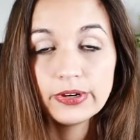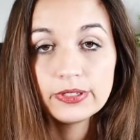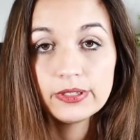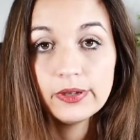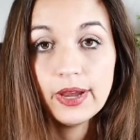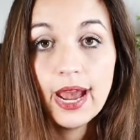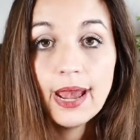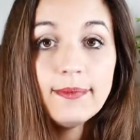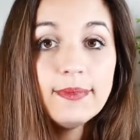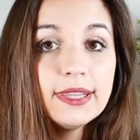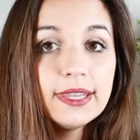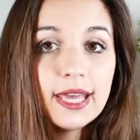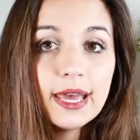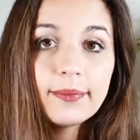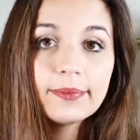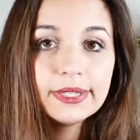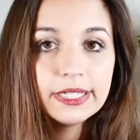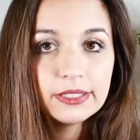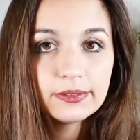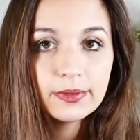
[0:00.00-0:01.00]
So I'm in
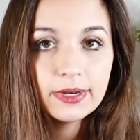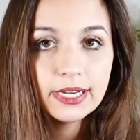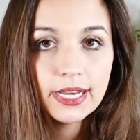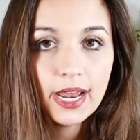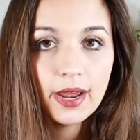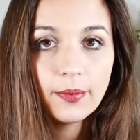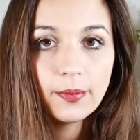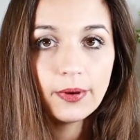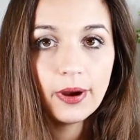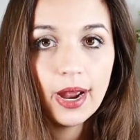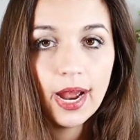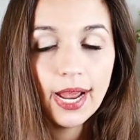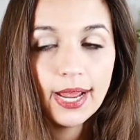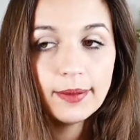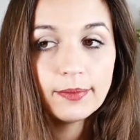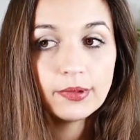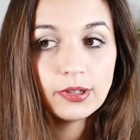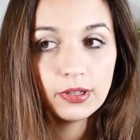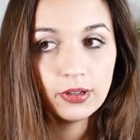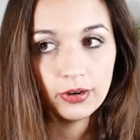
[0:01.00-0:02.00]
that place right now where I
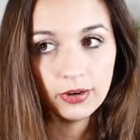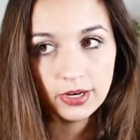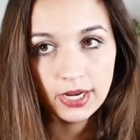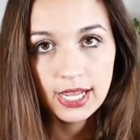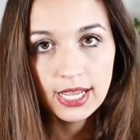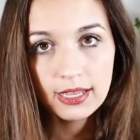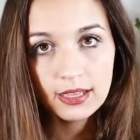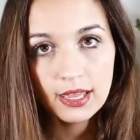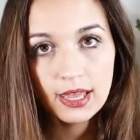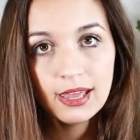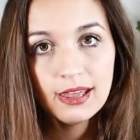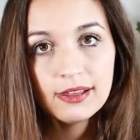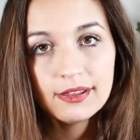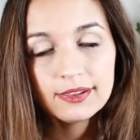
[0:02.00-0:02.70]
am learning